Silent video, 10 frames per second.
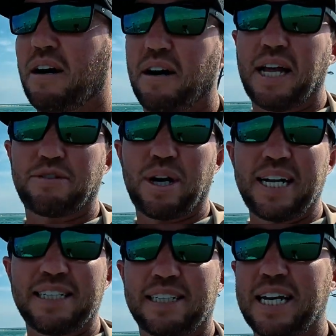That's what I
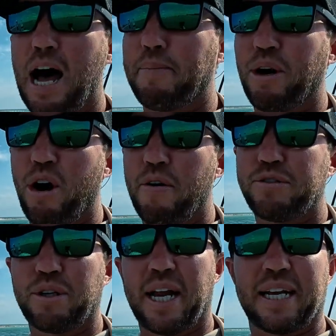need to top it
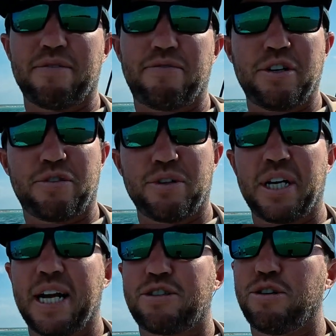off so that I can fish for
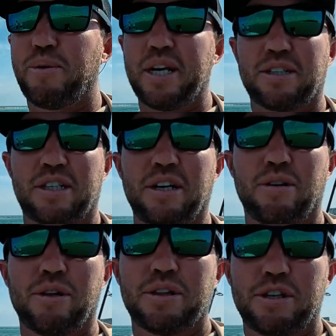the next 2 weeks
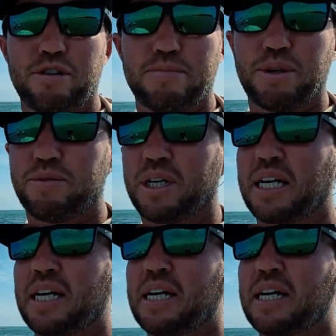till the new moon.